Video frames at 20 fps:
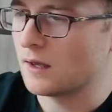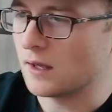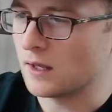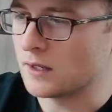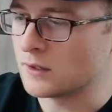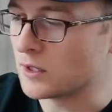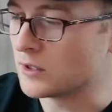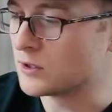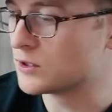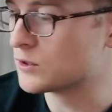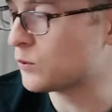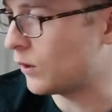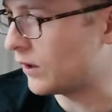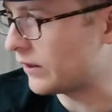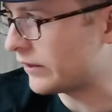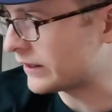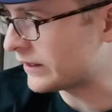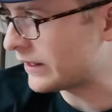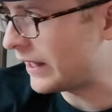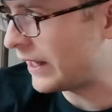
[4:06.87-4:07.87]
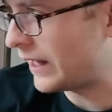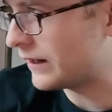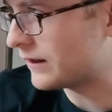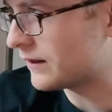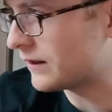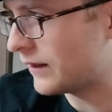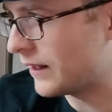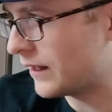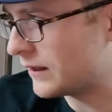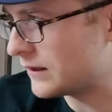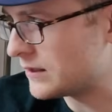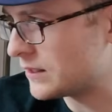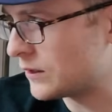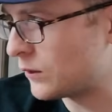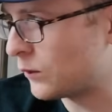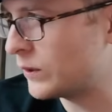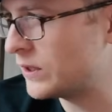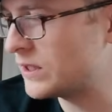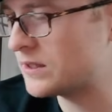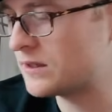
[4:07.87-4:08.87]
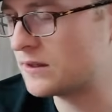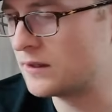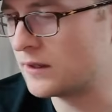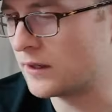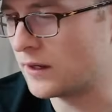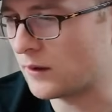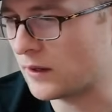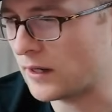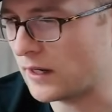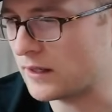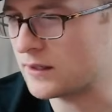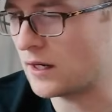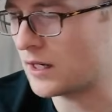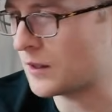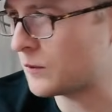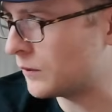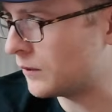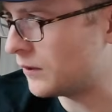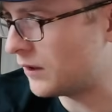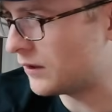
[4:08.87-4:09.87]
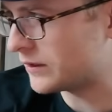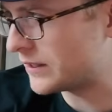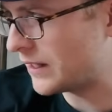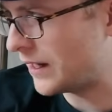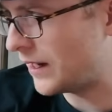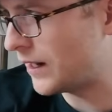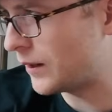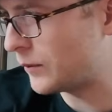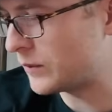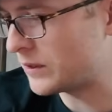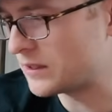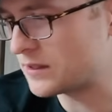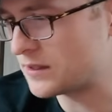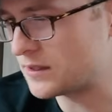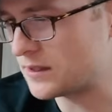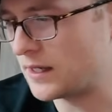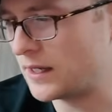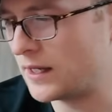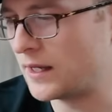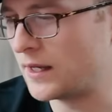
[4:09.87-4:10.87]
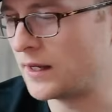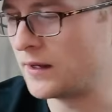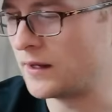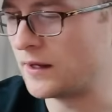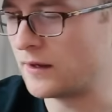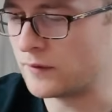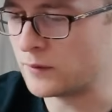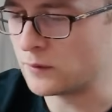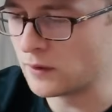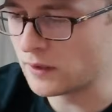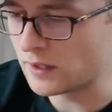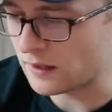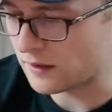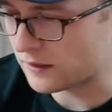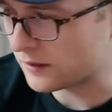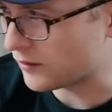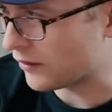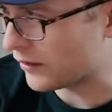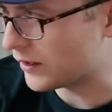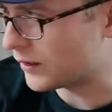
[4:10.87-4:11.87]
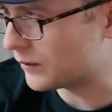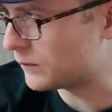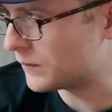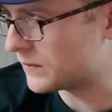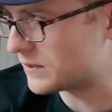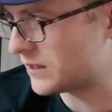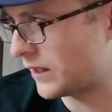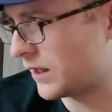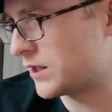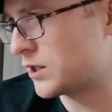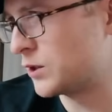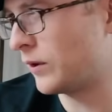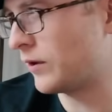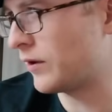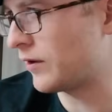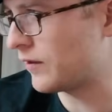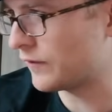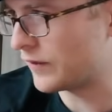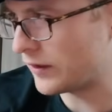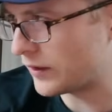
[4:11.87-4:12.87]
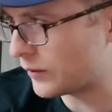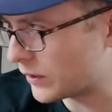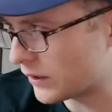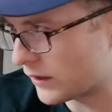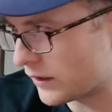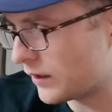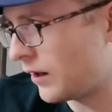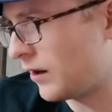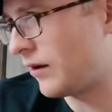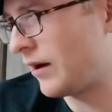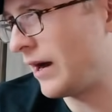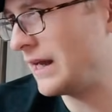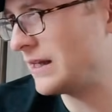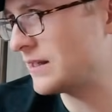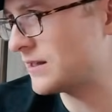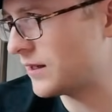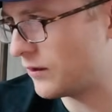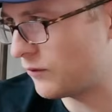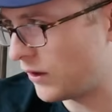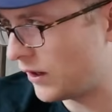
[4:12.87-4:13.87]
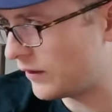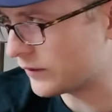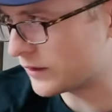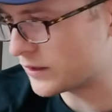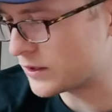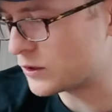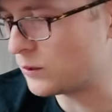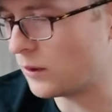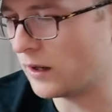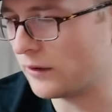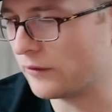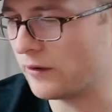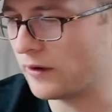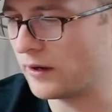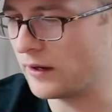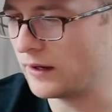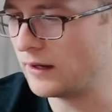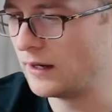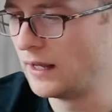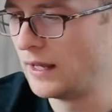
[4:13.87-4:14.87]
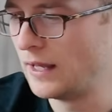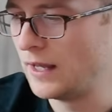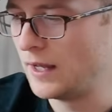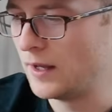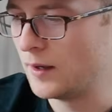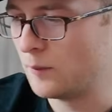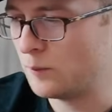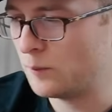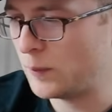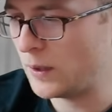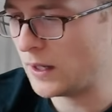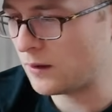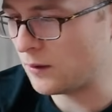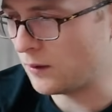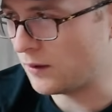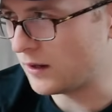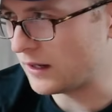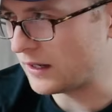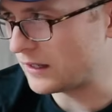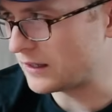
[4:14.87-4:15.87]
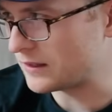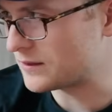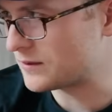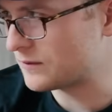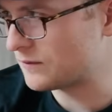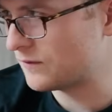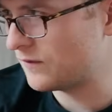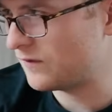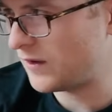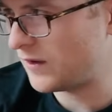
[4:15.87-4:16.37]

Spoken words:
And just one thing to add to that. So we, you know, kind of talk to people all the time is, if you look at Ethereum, it's like a $250 billion asset, roughly 200. Bitcoin is